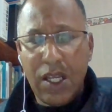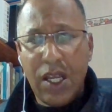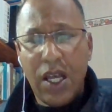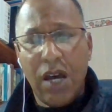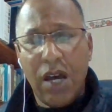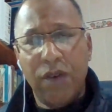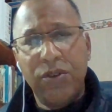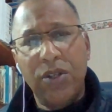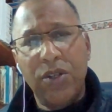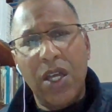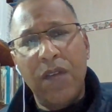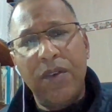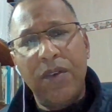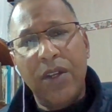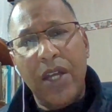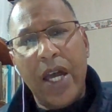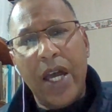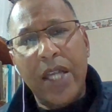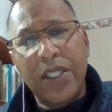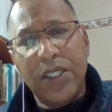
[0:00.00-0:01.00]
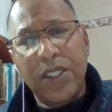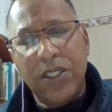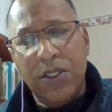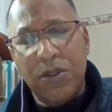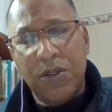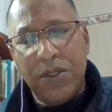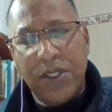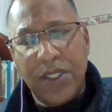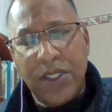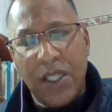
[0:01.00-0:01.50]
Have you ever asked
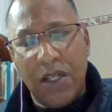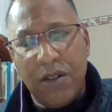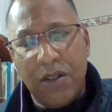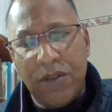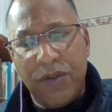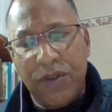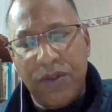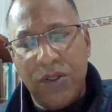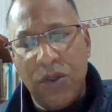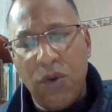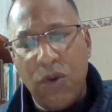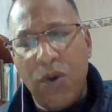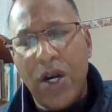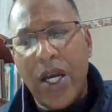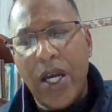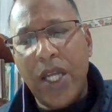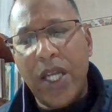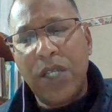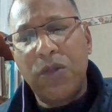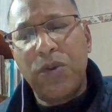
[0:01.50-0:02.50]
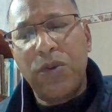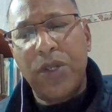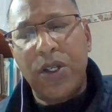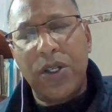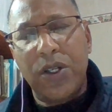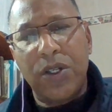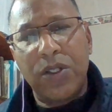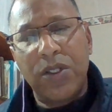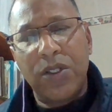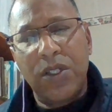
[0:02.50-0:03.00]
yourself why the
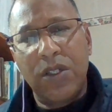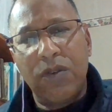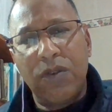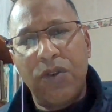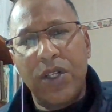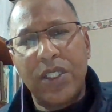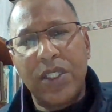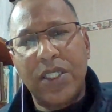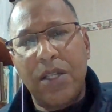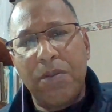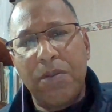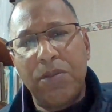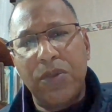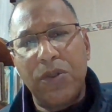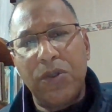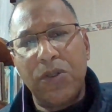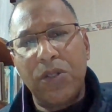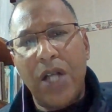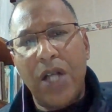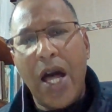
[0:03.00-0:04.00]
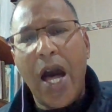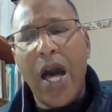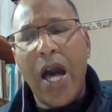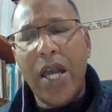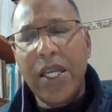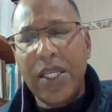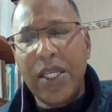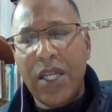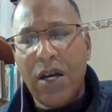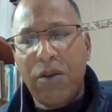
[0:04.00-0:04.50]
word, for example, I
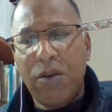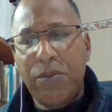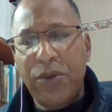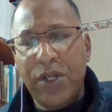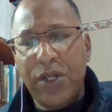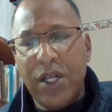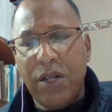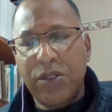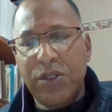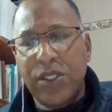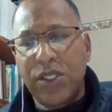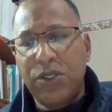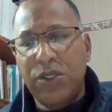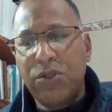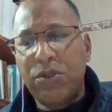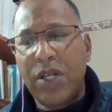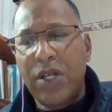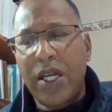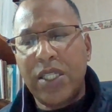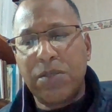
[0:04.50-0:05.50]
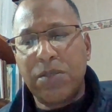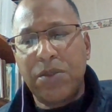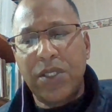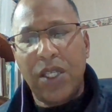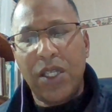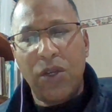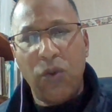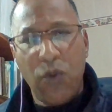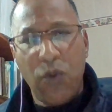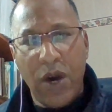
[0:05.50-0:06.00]
now pronounce you husband
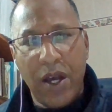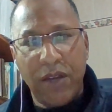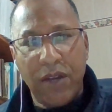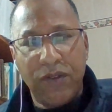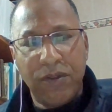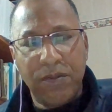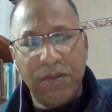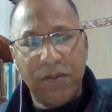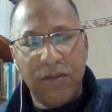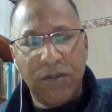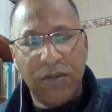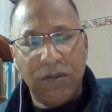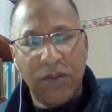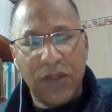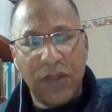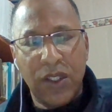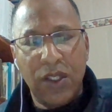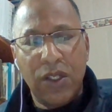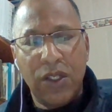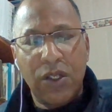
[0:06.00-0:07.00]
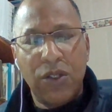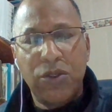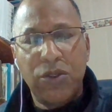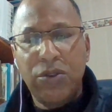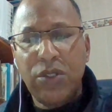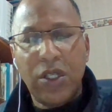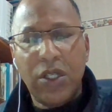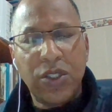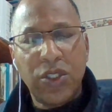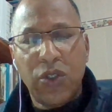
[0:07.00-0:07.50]
and wife, do
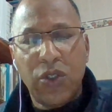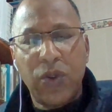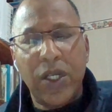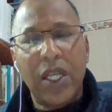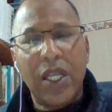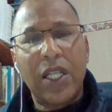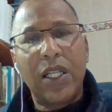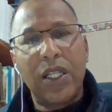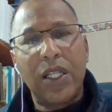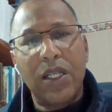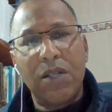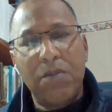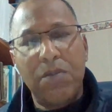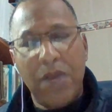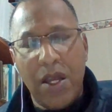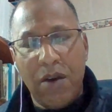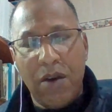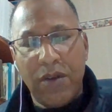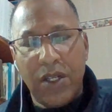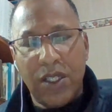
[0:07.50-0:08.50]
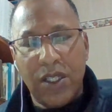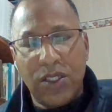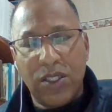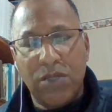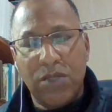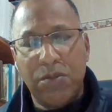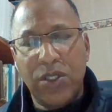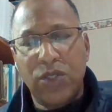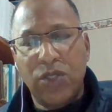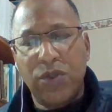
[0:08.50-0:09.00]
not create legal marriage
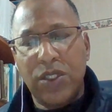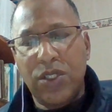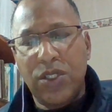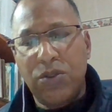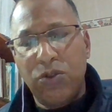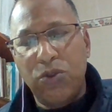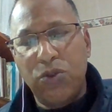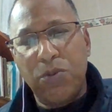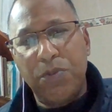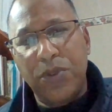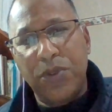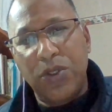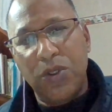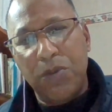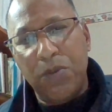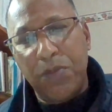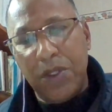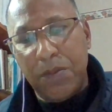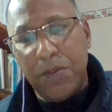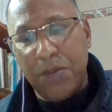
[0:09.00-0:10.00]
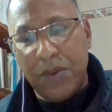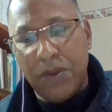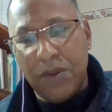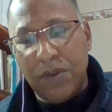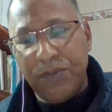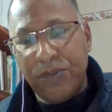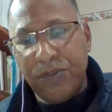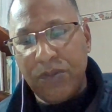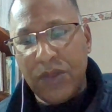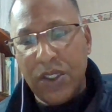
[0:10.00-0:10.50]
between two people
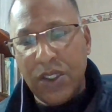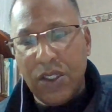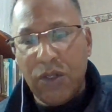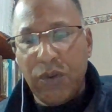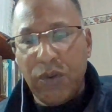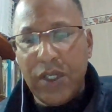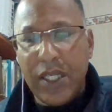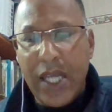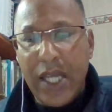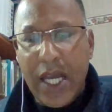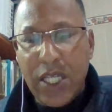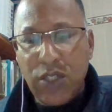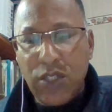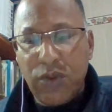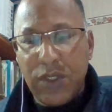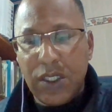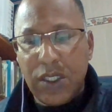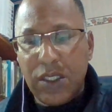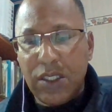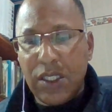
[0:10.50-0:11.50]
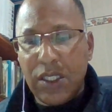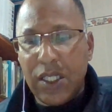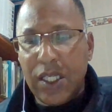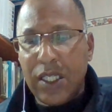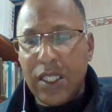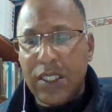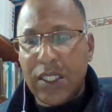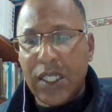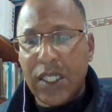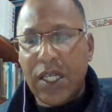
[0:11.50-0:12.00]
when uttered in
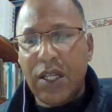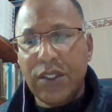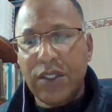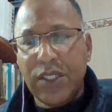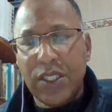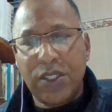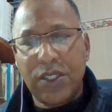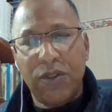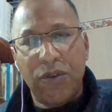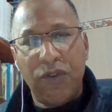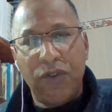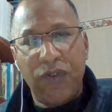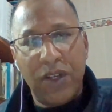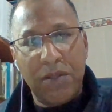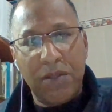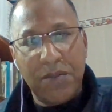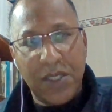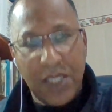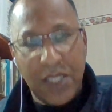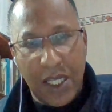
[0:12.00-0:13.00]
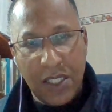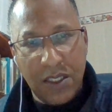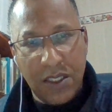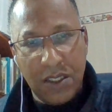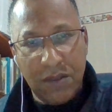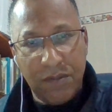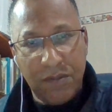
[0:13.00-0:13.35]
the context of a film set?